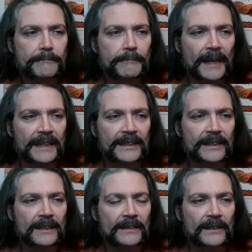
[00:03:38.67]

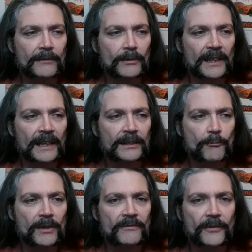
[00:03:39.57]
idea that I would like to
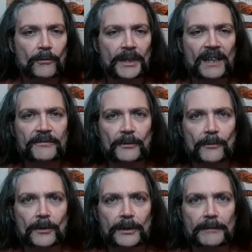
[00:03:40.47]
bring forward
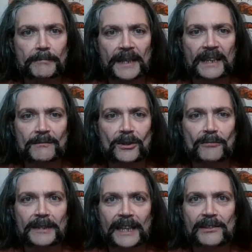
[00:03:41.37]
afterward, but at the
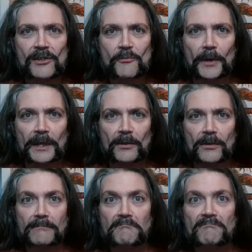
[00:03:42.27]
moment I just want to
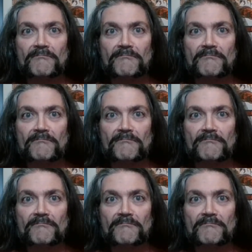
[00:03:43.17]
go